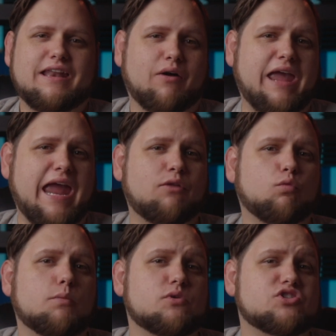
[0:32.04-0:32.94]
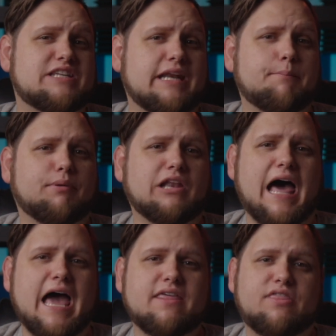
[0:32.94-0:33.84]
Now, Canon Rumors did
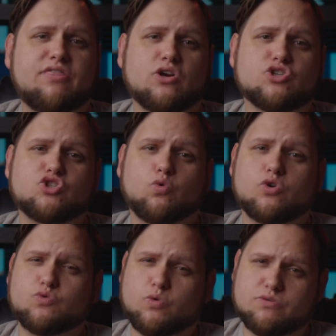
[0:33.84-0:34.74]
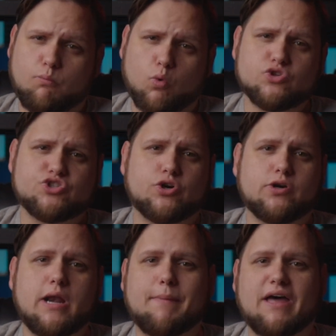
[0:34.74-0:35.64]
imply that their source was more
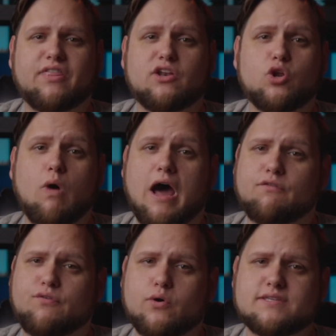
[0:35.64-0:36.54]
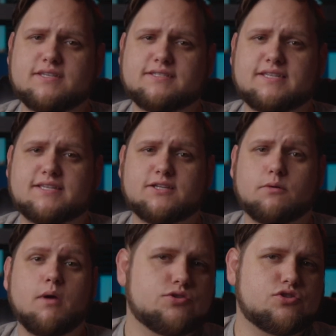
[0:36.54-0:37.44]
certain about the new autofocusing
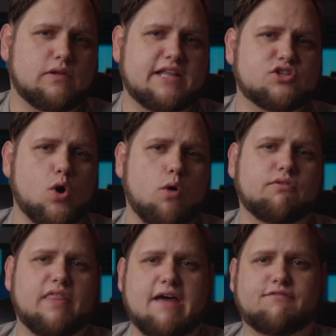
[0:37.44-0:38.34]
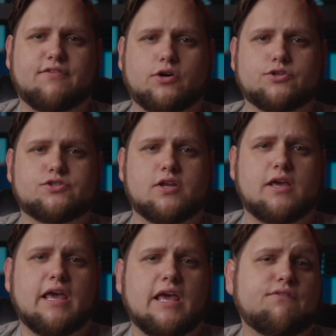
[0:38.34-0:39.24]
system, so let's go over that first.
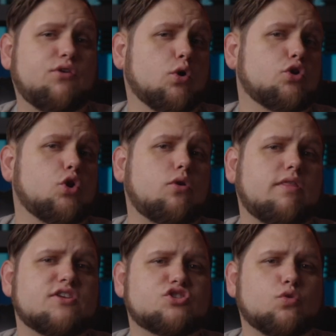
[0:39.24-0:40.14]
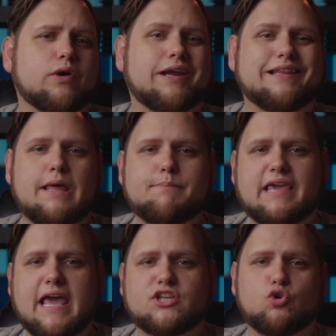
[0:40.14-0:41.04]
If you are new to this story, let me
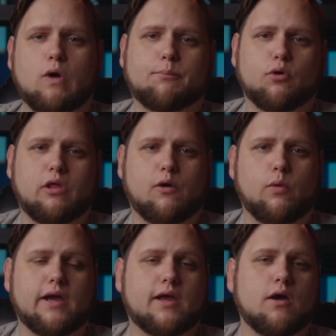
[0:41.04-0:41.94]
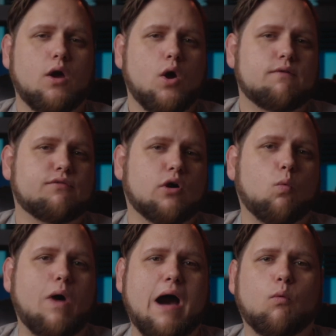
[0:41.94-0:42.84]
catch you up really quick. For a
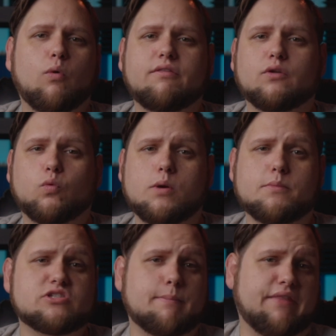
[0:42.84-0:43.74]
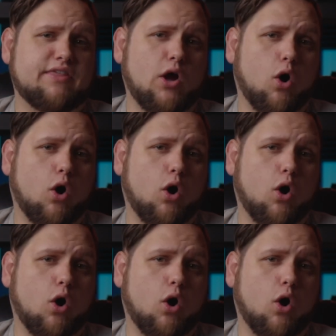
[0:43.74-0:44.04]
while, one of the rumors about the